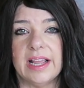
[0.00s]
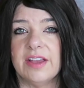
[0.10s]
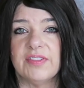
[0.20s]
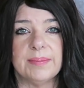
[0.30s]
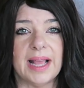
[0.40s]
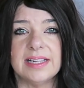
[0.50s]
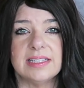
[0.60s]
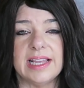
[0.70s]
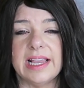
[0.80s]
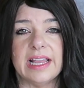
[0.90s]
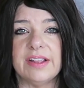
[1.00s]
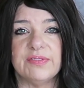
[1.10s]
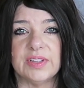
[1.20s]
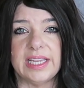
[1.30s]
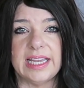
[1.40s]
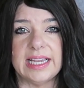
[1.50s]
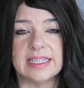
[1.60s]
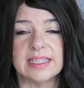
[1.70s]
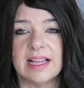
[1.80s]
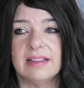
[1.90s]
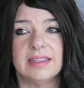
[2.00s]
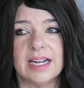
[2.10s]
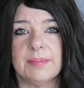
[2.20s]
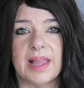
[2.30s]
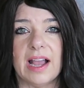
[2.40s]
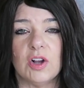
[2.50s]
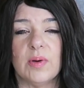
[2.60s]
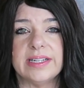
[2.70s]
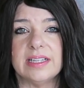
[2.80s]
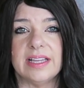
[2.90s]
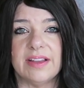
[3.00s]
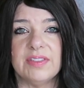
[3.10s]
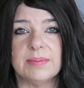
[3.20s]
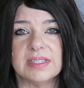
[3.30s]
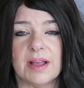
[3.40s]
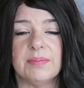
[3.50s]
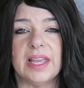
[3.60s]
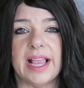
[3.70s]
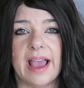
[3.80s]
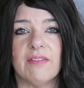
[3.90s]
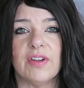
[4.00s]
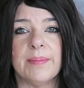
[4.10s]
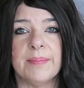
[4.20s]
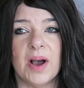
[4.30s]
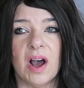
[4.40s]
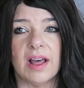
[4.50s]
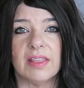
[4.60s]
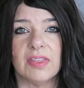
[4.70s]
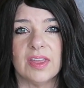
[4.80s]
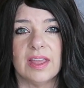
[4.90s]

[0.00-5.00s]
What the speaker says: If I'm not seeing any fleas, then I'm not going to give them something every month,